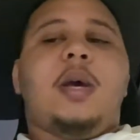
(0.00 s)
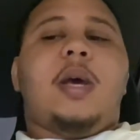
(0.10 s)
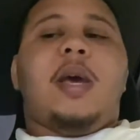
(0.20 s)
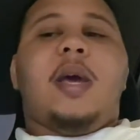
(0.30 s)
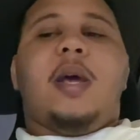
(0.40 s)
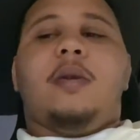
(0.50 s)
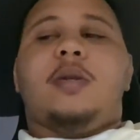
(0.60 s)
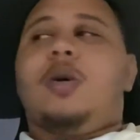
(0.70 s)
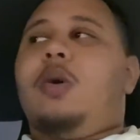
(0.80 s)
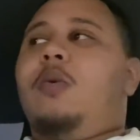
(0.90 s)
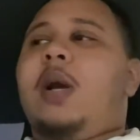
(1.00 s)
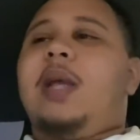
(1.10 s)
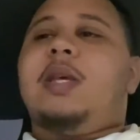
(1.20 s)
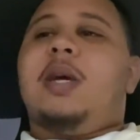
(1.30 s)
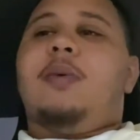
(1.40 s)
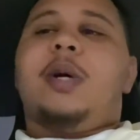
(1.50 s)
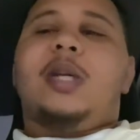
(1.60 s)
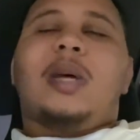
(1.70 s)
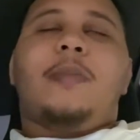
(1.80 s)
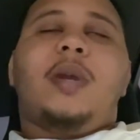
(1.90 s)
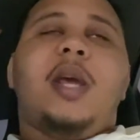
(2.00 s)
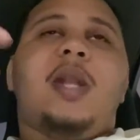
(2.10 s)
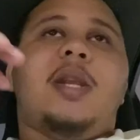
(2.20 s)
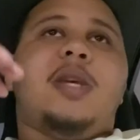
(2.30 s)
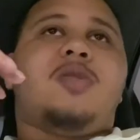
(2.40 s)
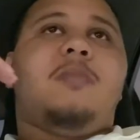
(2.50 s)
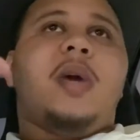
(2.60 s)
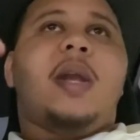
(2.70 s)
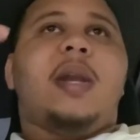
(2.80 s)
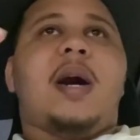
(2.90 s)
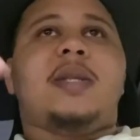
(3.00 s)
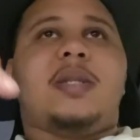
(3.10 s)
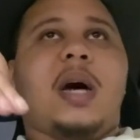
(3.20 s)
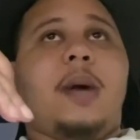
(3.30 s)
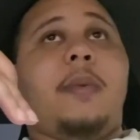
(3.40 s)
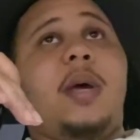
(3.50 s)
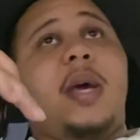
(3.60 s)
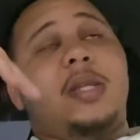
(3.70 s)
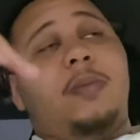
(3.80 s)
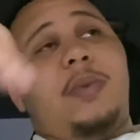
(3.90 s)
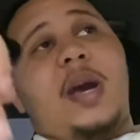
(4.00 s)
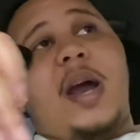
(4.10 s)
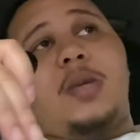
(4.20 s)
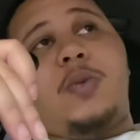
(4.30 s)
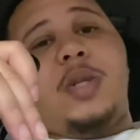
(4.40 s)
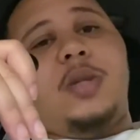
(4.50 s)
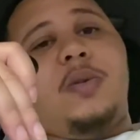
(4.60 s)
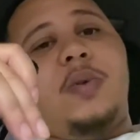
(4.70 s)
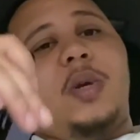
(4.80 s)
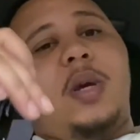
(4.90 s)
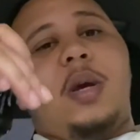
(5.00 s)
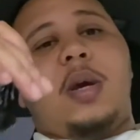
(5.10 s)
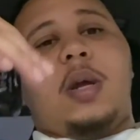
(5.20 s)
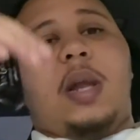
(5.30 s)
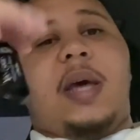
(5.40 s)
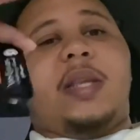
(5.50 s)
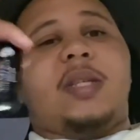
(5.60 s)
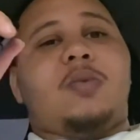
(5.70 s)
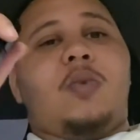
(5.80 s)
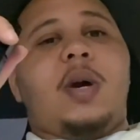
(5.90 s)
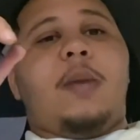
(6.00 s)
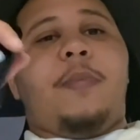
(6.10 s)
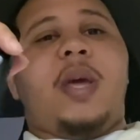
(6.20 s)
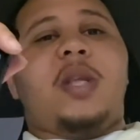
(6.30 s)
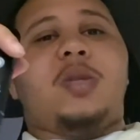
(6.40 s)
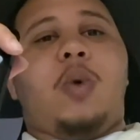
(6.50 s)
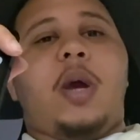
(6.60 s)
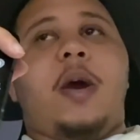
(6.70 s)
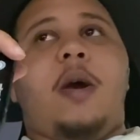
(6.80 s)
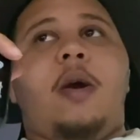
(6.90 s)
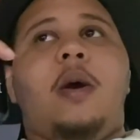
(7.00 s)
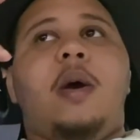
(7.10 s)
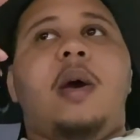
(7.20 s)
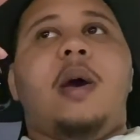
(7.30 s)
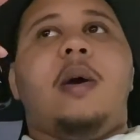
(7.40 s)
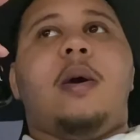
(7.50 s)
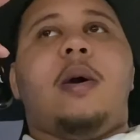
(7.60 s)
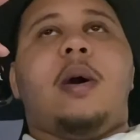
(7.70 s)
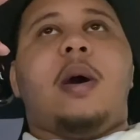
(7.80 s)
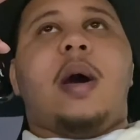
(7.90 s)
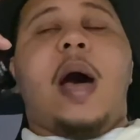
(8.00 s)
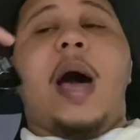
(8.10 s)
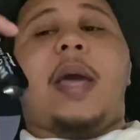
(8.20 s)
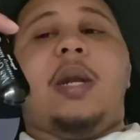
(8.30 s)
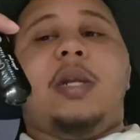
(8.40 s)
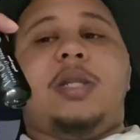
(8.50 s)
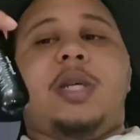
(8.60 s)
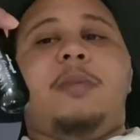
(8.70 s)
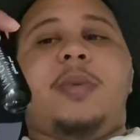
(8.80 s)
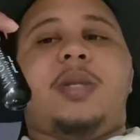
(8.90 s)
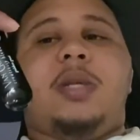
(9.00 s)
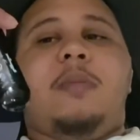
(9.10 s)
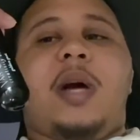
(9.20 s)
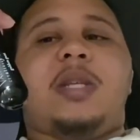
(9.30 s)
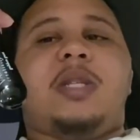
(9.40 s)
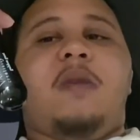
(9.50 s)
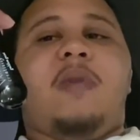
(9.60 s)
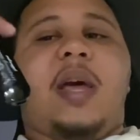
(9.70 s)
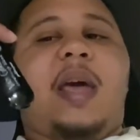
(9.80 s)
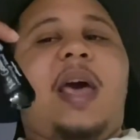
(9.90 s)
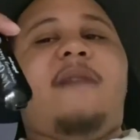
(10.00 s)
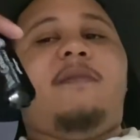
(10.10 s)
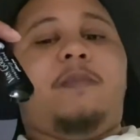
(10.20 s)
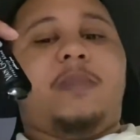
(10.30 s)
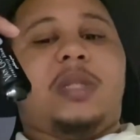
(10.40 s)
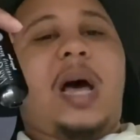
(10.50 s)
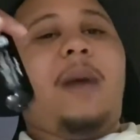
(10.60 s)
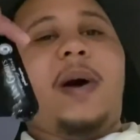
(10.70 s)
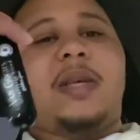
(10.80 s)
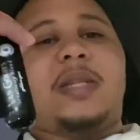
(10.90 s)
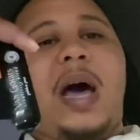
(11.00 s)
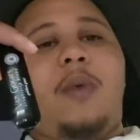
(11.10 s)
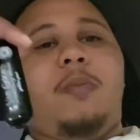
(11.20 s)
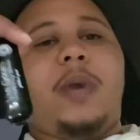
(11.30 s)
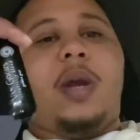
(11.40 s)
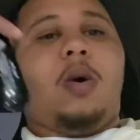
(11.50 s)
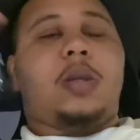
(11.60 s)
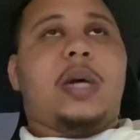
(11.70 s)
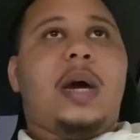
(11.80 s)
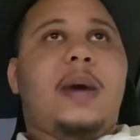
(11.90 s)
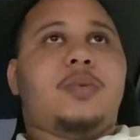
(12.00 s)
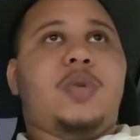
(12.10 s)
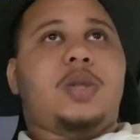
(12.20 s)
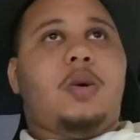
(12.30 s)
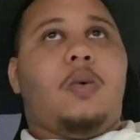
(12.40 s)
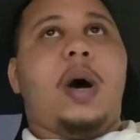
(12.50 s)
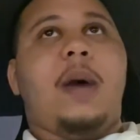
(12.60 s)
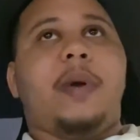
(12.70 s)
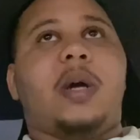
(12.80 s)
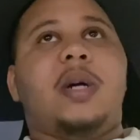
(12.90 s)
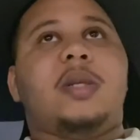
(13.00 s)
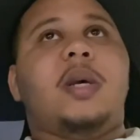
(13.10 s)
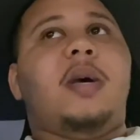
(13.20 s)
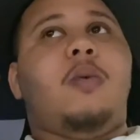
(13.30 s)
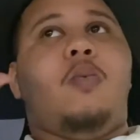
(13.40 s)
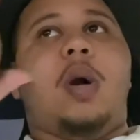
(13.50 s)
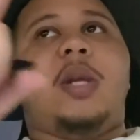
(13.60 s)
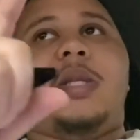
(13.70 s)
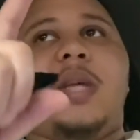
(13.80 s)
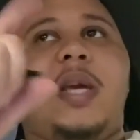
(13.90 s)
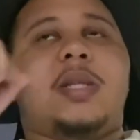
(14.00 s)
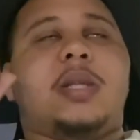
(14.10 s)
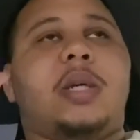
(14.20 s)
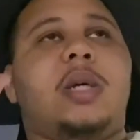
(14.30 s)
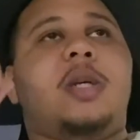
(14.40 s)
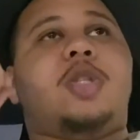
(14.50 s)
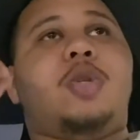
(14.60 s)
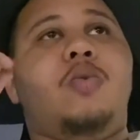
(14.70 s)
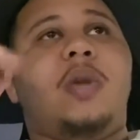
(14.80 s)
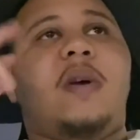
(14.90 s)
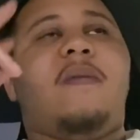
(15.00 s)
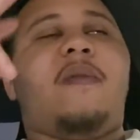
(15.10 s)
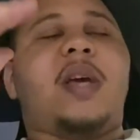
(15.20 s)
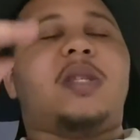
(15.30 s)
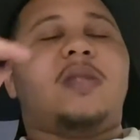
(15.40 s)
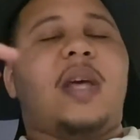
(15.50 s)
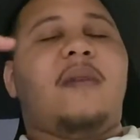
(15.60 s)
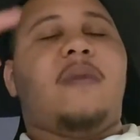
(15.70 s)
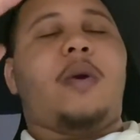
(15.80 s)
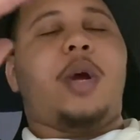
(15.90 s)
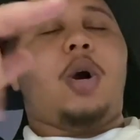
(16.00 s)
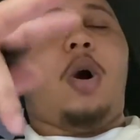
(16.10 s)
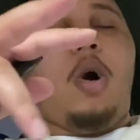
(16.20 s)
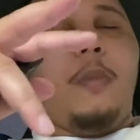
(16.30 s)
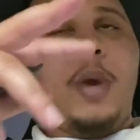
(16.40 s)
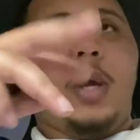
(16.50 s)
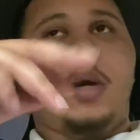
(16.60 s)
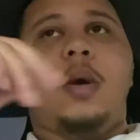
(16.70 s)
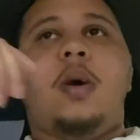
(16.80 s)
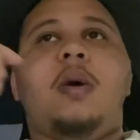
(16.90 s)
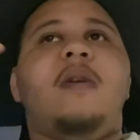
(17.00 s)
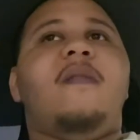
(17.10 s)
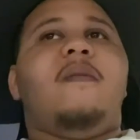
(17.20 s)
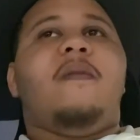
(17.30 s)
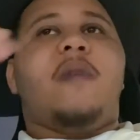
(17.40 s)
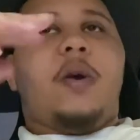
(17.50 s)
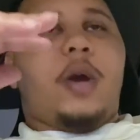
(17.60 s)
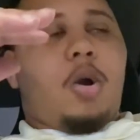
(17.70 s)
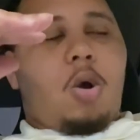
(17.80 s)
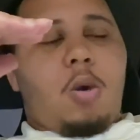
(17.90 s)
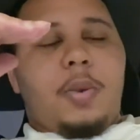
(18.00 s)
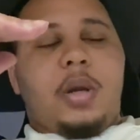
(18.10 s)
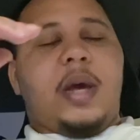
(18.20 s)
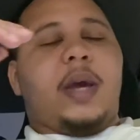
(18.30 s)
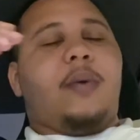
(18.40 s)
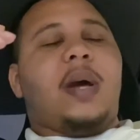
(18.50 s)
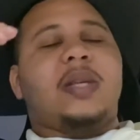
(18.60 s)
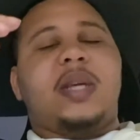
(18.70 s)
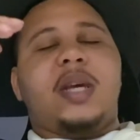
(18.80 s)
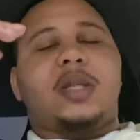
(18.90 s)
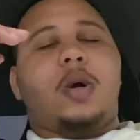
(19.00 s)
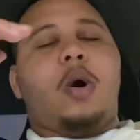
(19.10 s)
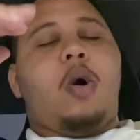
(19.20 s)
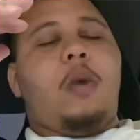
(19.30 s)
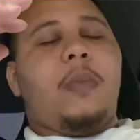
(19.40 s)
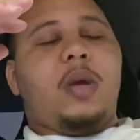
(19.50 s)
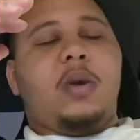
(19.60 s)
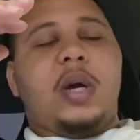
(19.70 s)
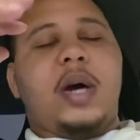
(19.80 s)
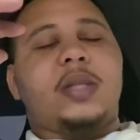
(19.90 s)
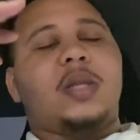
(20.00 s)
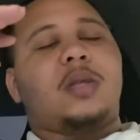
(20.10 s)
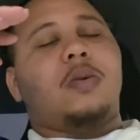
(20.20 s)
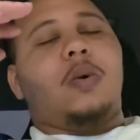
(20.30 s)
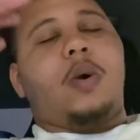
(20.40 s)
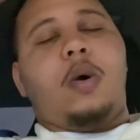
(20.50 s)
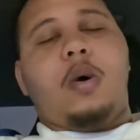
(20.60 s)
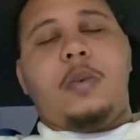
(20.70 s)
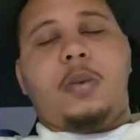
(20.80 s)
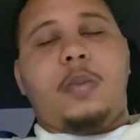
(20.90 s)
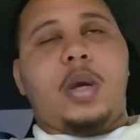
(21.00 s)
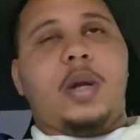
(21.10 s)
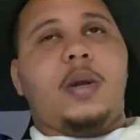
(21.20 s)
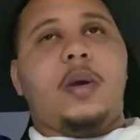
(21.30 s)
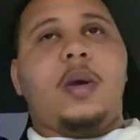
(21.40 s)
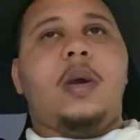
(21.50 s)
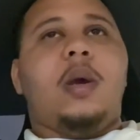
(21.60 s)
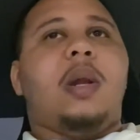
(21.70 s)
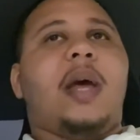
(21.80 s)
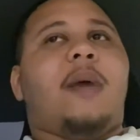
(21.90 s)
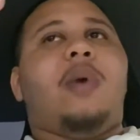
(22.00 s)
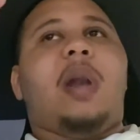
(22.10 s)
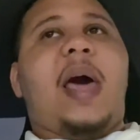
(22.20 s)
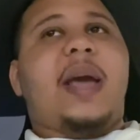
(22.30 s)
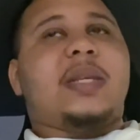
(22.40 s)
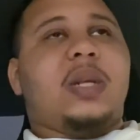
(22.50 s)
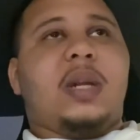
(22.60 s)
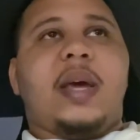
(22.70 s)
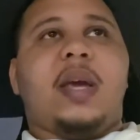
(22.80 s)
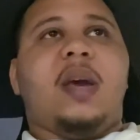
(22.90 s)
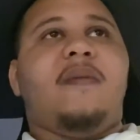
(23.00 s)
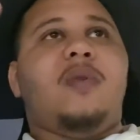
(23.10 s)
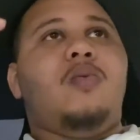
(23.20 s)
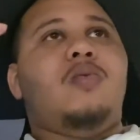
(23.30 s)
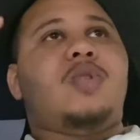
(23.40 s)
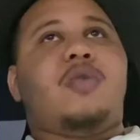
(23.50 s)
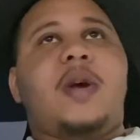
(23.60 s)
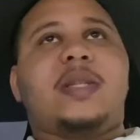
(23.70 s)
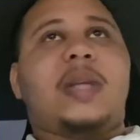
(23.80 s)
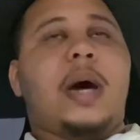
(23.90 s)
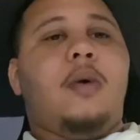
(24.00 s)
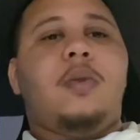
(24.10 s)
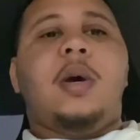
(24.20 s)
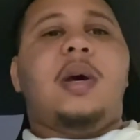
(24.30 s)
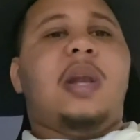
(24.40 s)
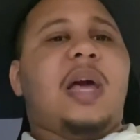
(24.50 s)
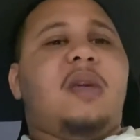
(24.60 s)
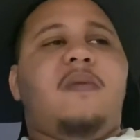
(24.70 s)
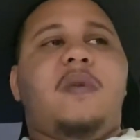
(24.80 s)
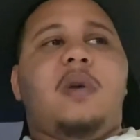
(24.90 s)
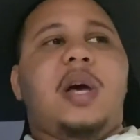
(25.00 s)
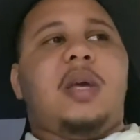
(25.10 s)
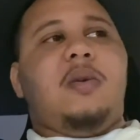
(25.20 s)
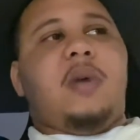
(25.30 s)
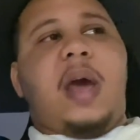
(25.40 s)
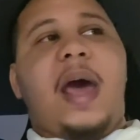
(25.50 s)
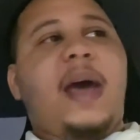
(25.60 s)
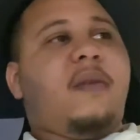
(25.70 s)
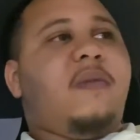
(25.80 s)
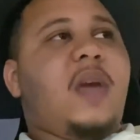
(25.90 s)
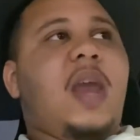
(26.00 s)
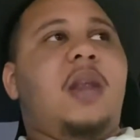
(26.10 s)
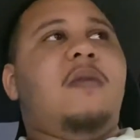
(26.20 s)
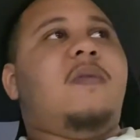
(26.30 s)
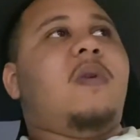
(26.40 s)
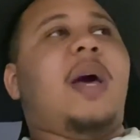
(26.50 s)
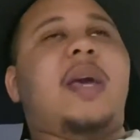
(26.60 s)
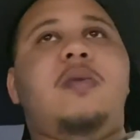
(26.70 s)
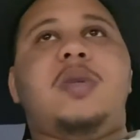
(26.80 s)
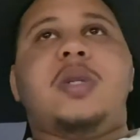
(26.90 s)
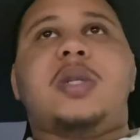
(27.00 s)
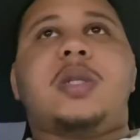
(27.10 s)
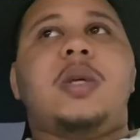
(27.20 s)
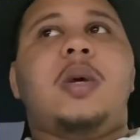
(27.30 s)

And so what I did was I've been hitting this with man nonstop. And to be honest with you, like this is one of the pens where I can legitimately see myself like having side by side with me at all times. The reason why, because one, the taste is good. Two, the effects is like very calming. Very calming. Like when I say it's calming, you guys, it's so calming, man. Like relaxing. Like if you stressed out, like you feel like you aggravated, you feel like you just